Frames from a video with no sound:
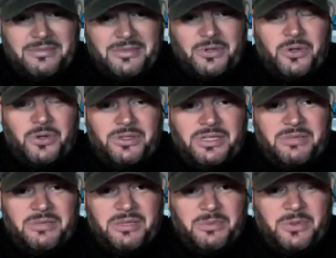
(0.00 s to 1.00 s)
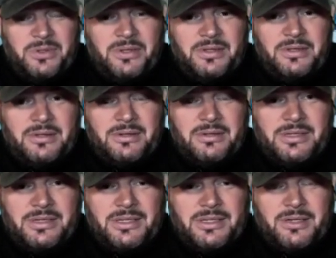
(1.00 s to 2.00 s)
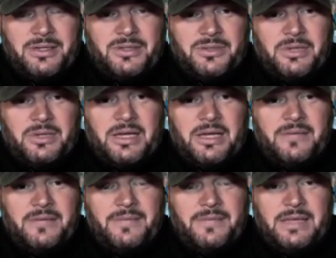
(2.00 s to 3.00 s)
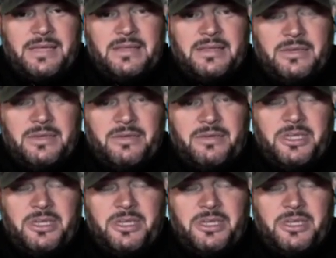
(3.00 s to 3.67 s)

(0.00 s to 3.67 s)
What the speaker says: quarantine people until it goes away. I think we have a